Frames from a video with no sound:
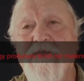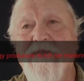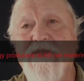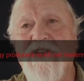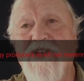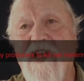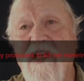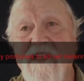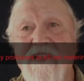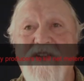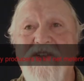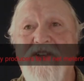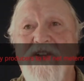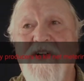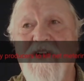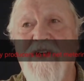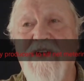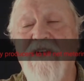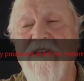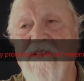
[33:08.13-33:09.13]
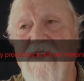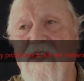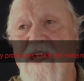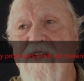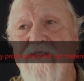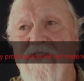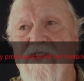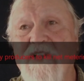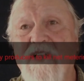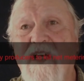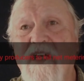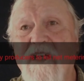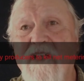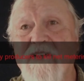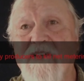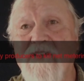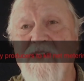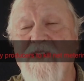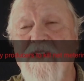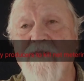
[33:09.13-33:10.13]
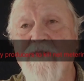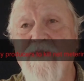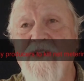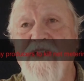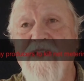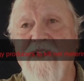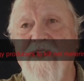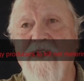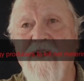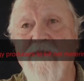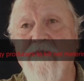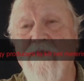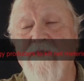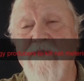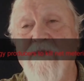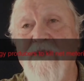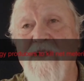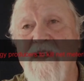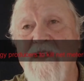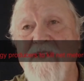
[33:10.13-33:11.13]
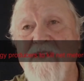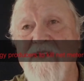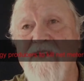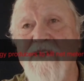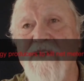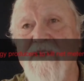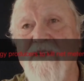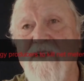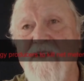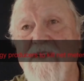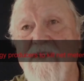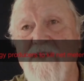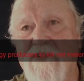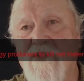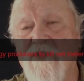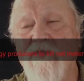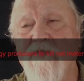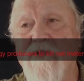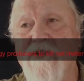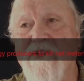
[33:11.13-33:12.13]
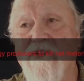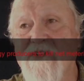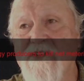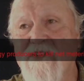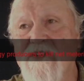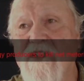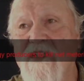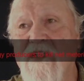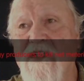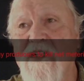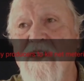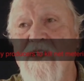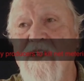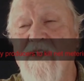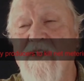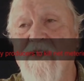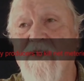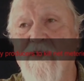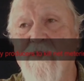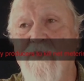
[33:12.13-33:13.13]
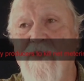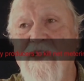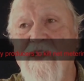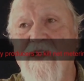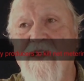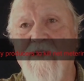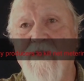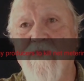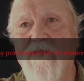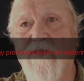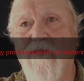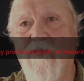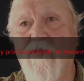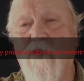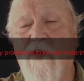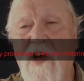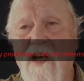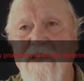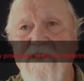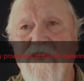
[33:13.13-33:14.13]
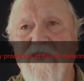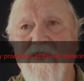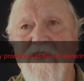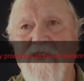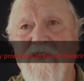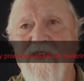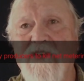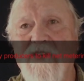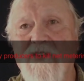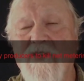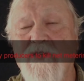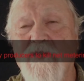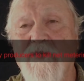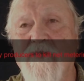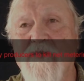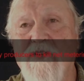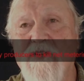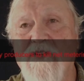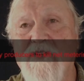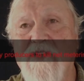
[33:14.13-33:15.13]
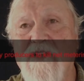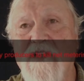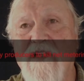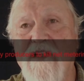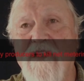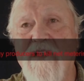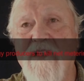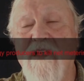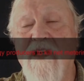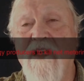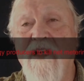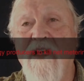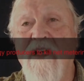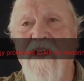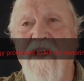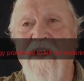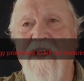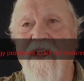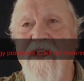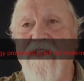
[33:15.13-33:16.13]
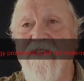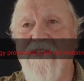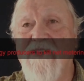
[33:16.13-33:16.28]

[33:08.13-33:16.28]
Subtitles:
change our lifestyles and become less consumers or become wiser consumers. And